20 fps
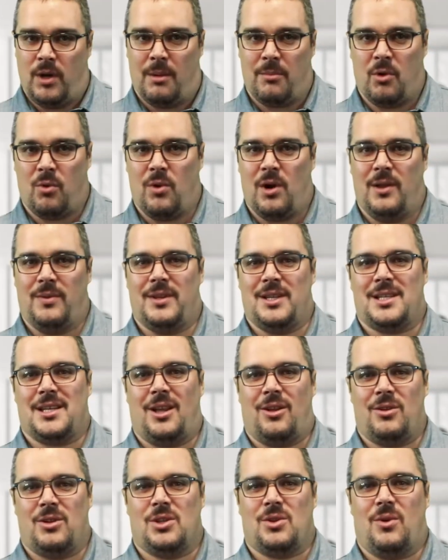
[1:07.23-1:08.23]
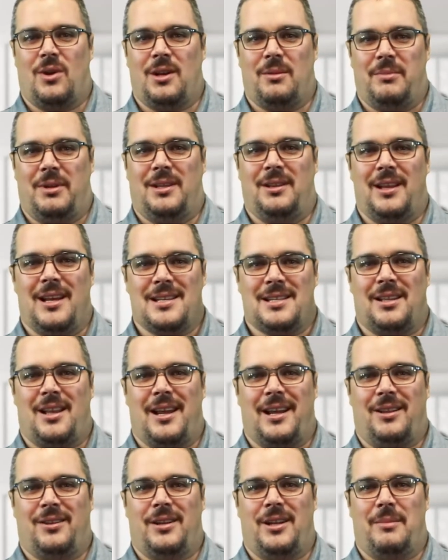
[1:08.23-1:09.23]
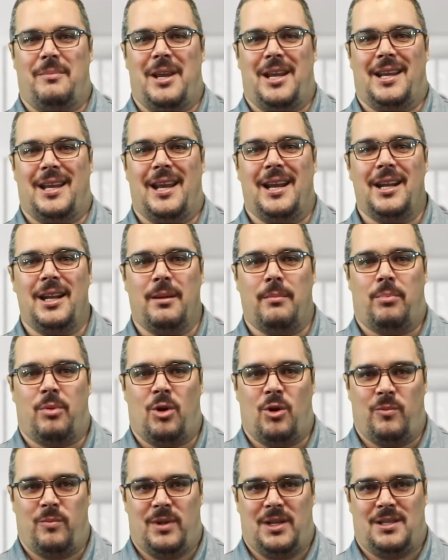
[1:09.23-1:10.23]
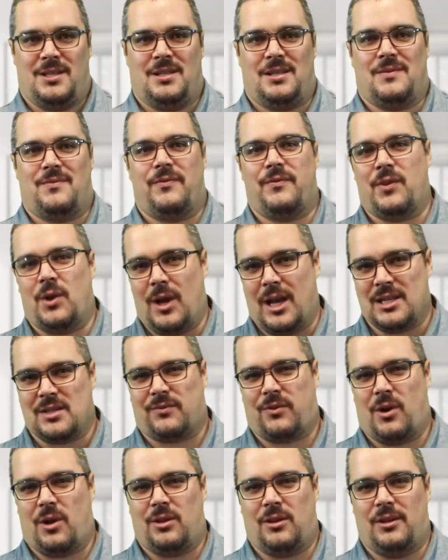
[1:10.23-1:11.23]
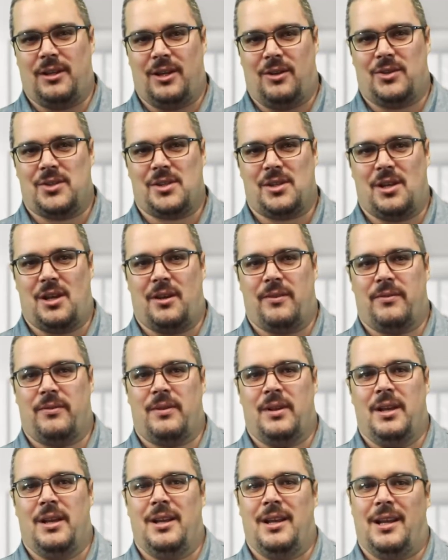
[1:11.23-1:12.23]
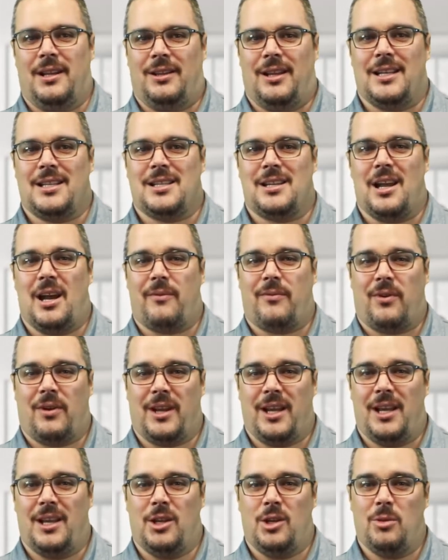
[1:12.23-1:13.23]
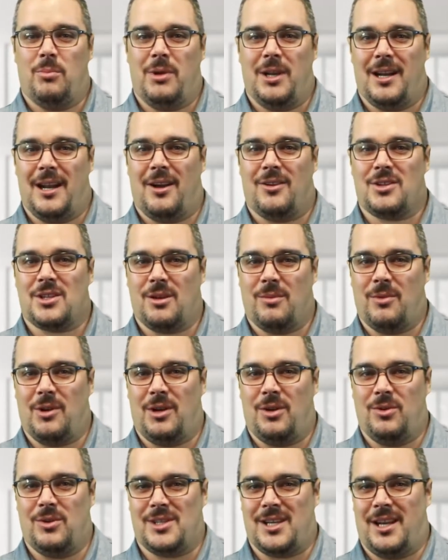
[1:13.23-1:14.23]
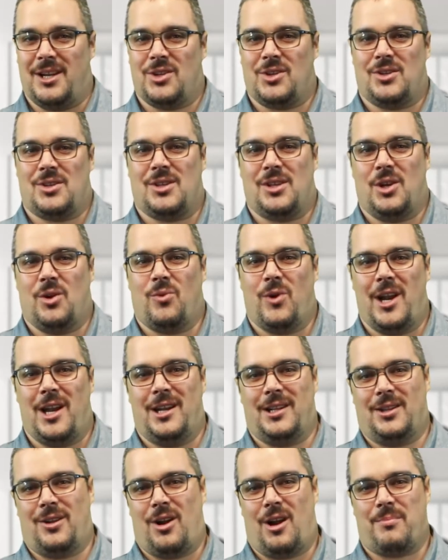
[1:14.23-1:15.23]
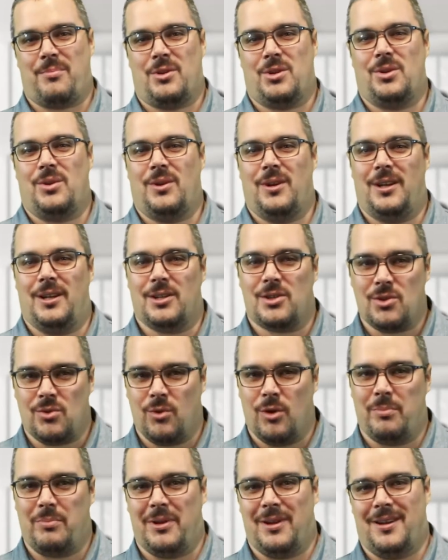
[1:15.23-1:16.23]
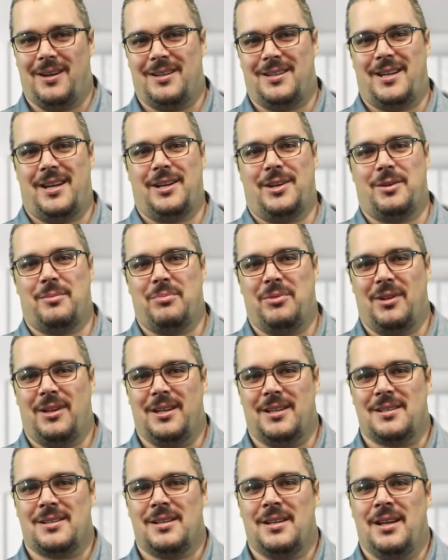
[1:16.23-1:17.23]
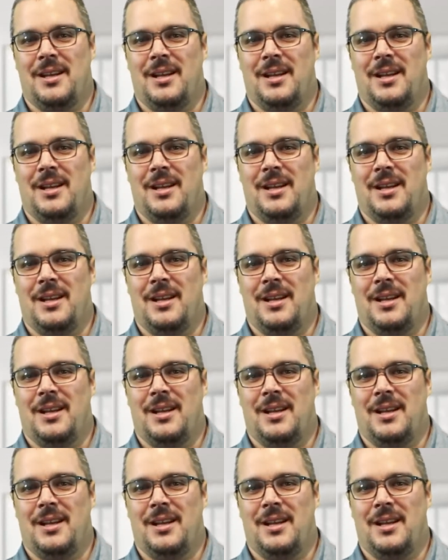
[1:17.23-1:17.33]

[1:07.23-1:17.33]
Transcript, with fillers: Number one, the seller is going to be less likely to make any improvements if you ask for all the little stuff. And let's not forget, you beat out someone who is anxiously awaiting their opportunity to swoop in and take your place.